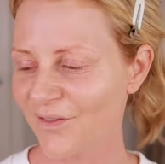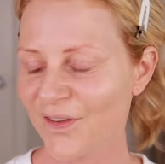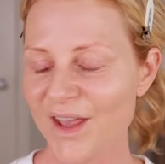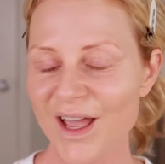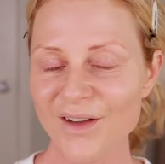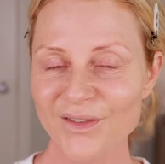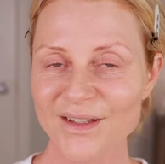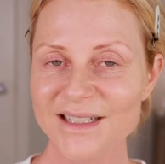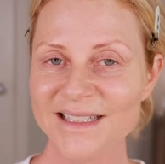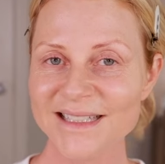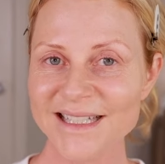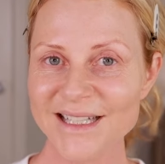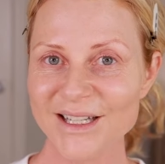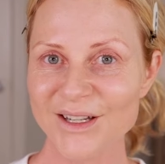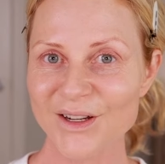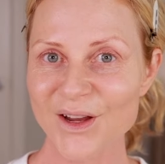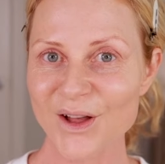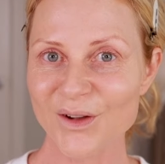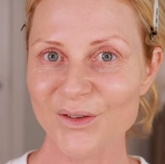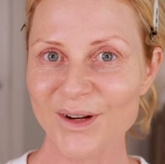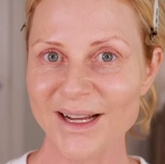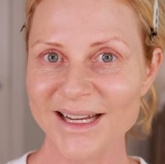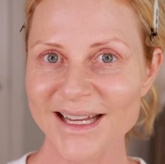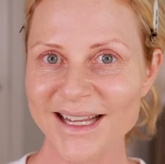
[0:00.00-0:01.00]
If you haven't seen it
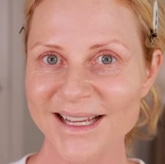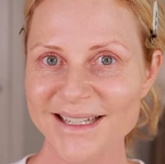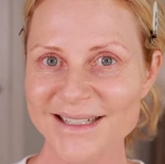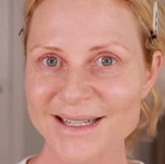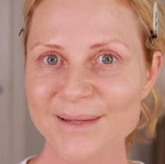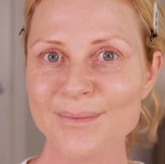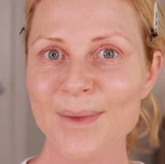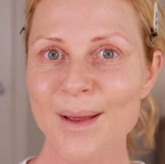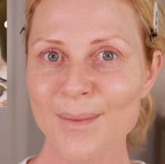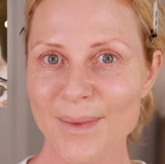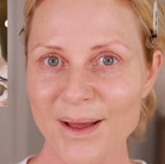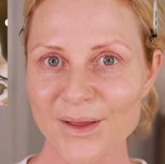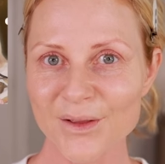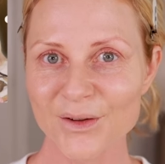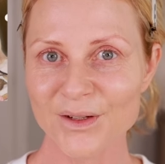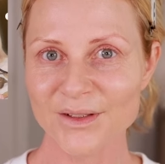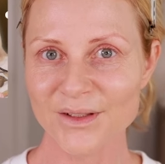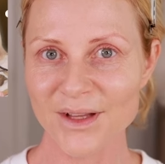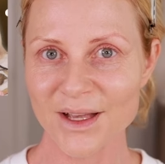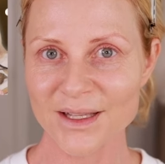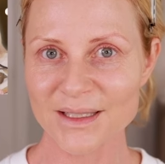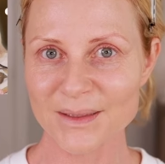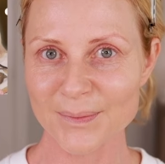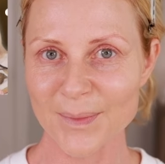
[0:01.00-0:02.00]
already, I did my mother
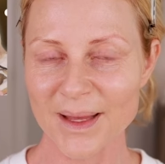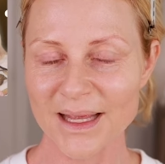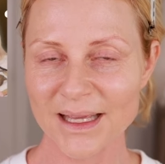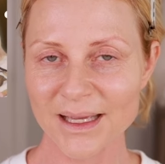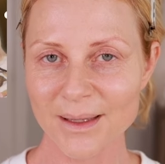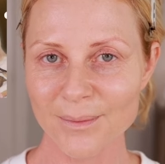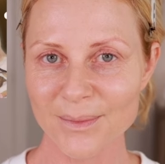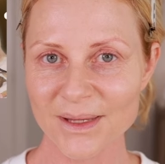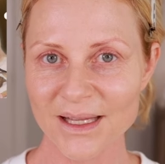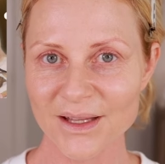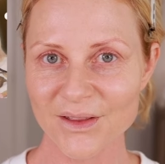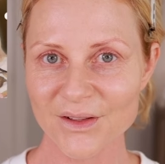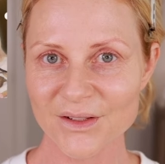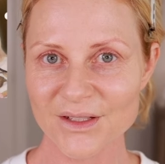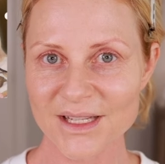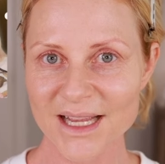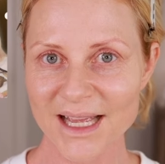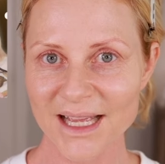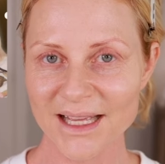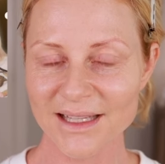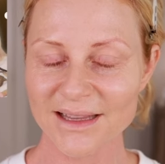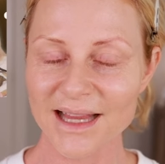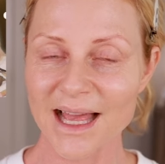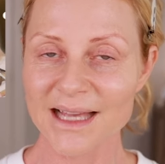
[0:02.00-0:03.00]
in law's makeup the other
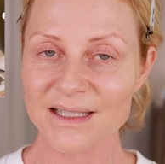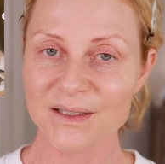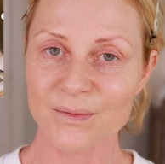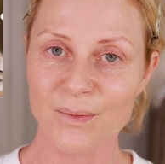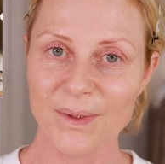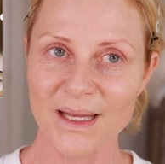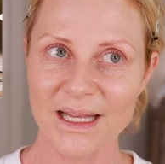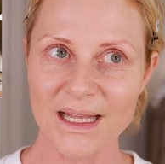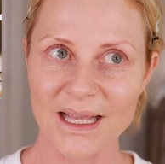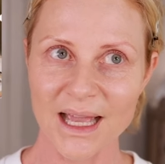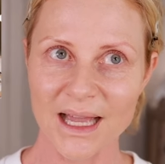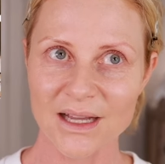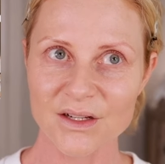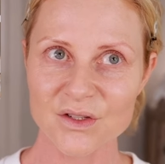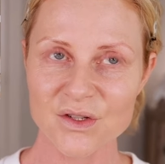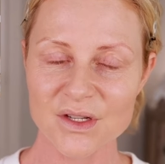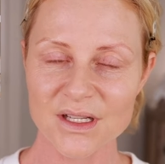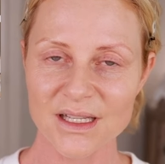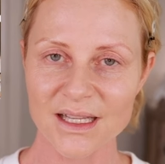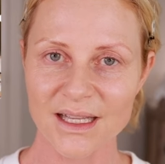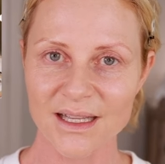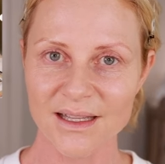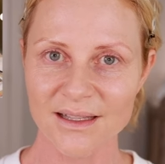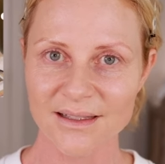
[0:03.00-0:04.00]
day, last week
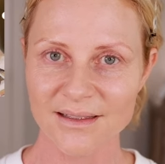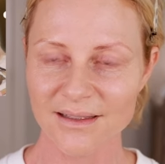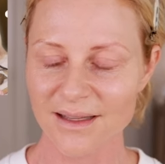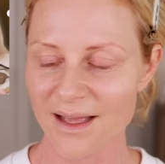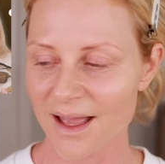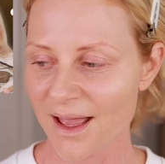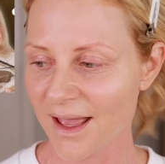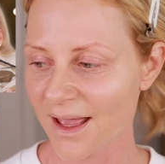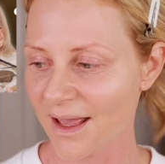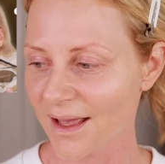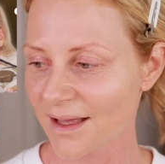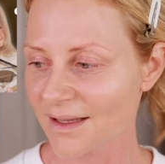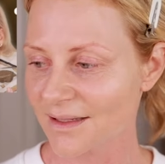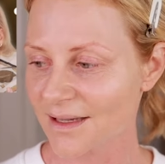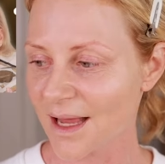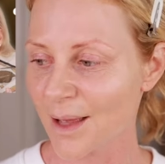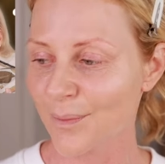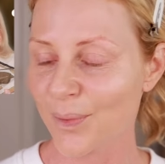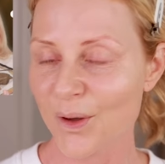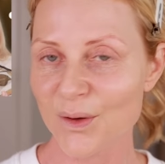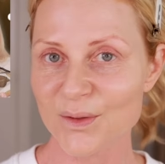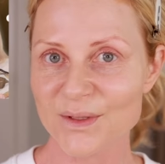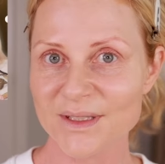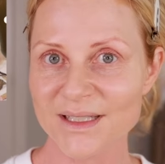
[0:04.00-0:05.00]
actually and
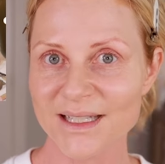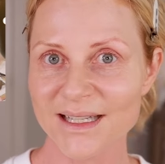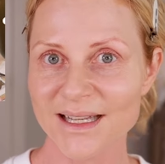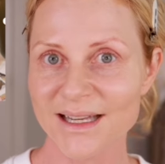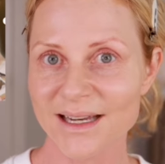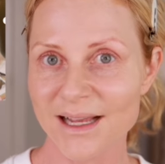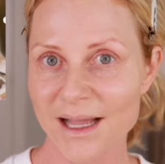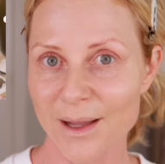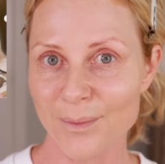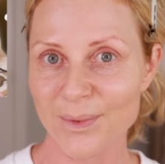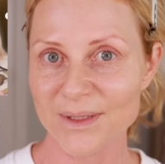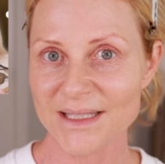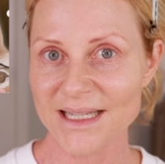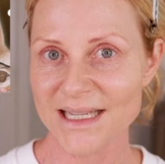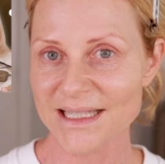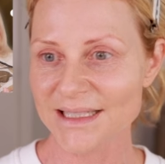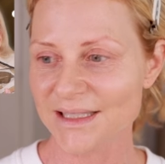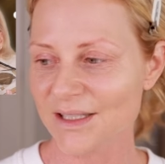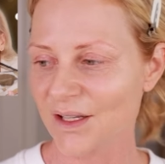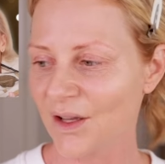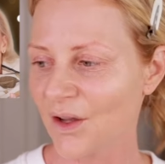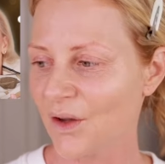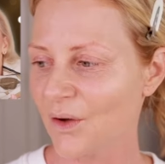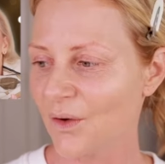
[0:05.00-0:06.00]
I posted it a couple
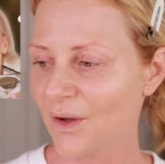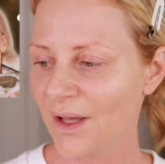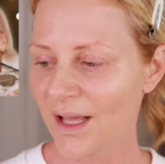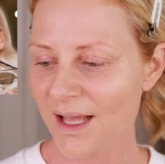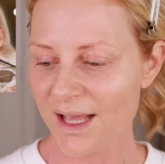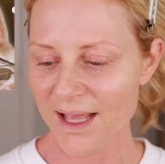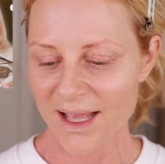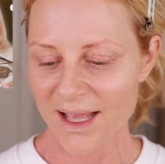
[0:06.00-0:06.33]
days ago.